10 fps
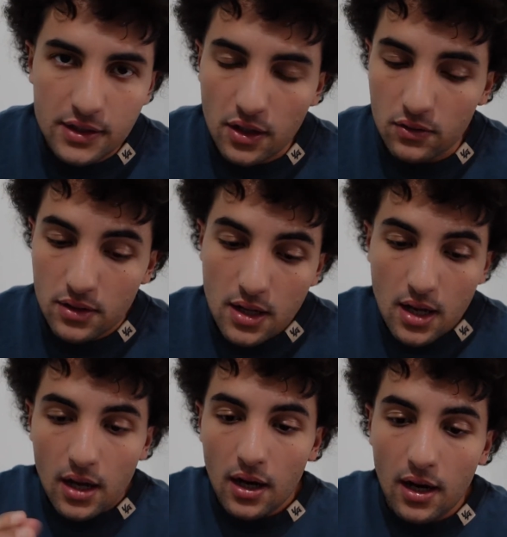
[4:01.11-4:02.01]
So
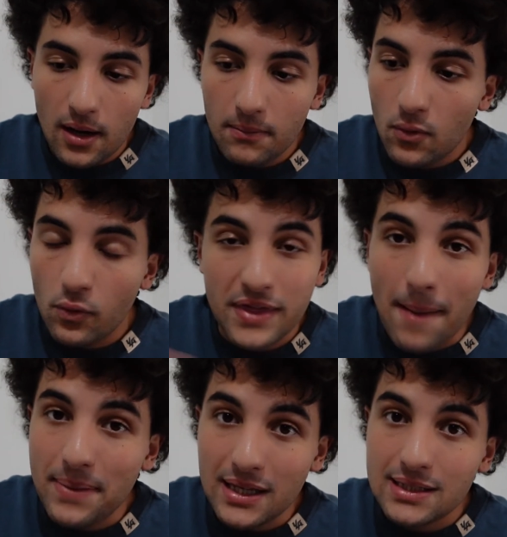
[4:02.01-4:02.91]
with
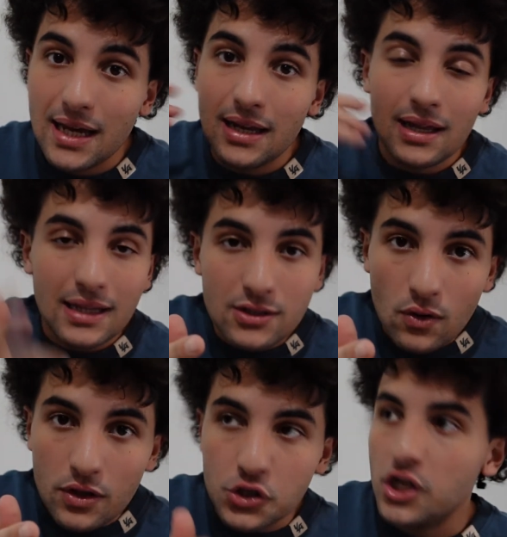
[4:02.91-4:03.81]
that being said, let's go
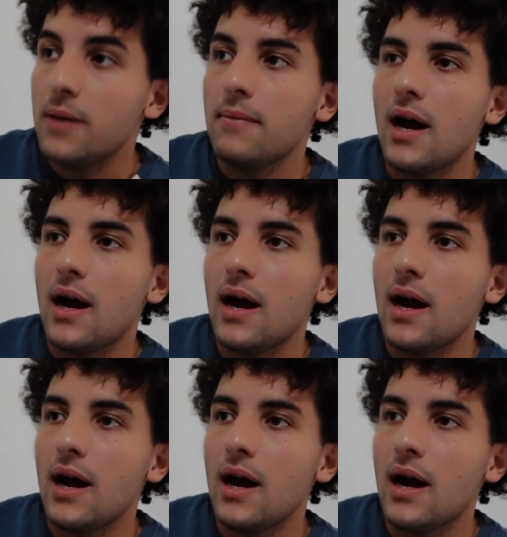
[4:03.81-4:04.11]
to the gym.